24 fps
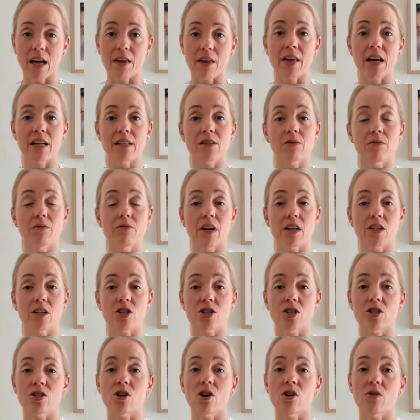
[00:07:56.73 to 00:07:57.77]
and that's a
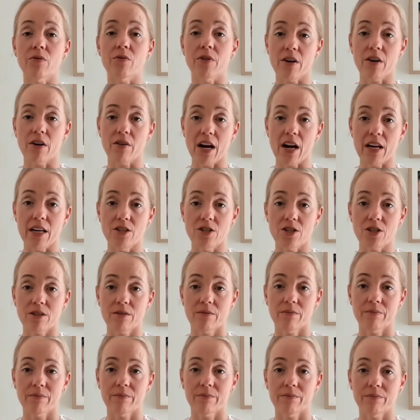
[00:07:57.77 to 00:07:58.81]
function of their age,
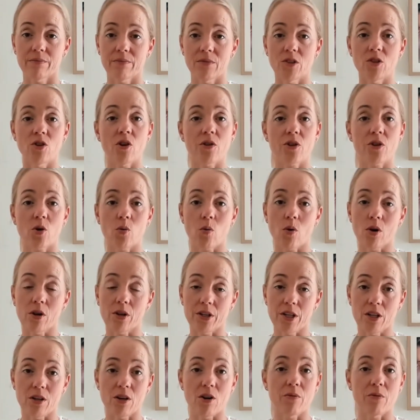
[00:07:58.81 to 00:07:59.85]
not the
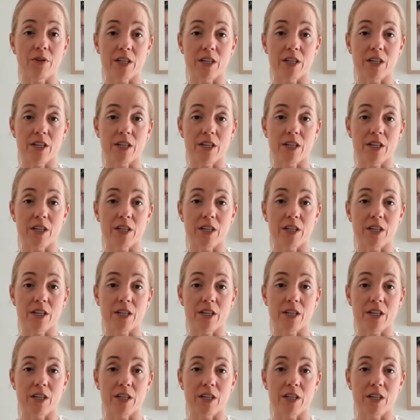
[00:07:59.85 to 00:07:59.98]
quality